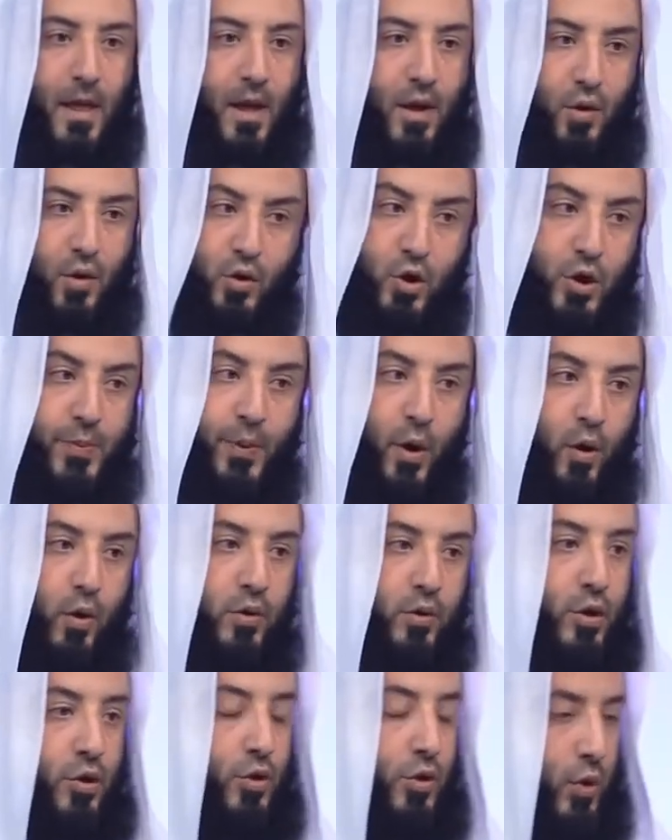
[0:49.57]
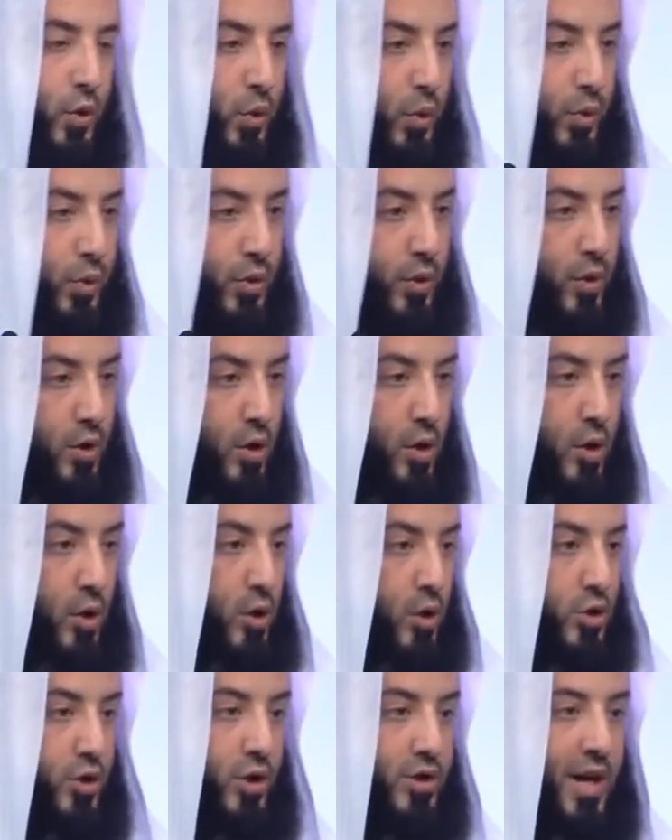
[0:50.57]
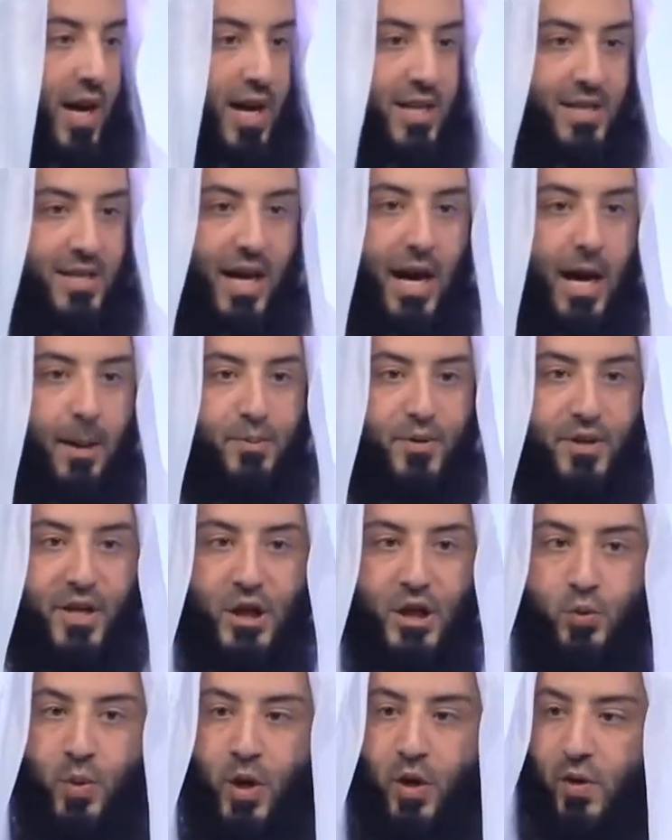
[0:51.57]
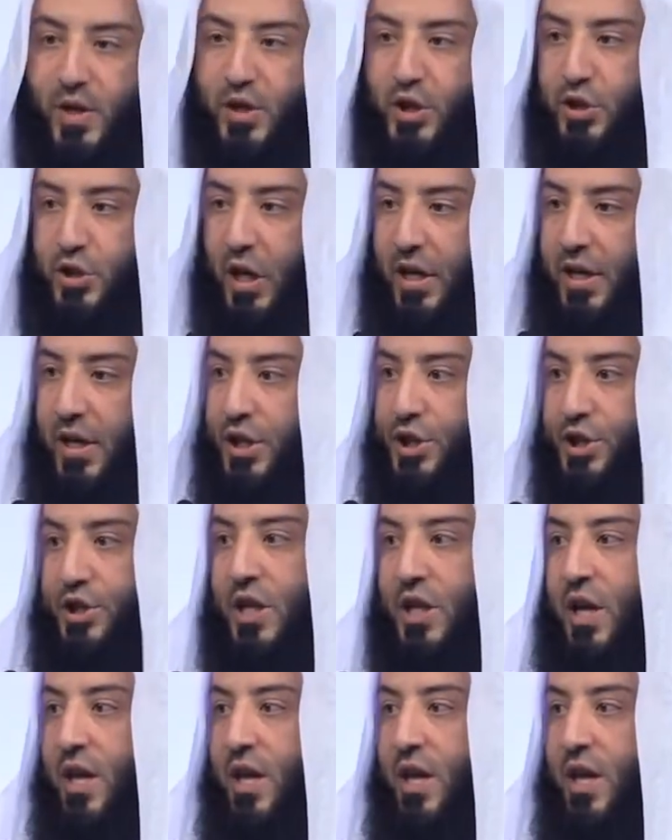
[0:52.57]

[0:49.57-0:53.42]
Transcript: You spoke the truth. So the Ashab says, we're astonished.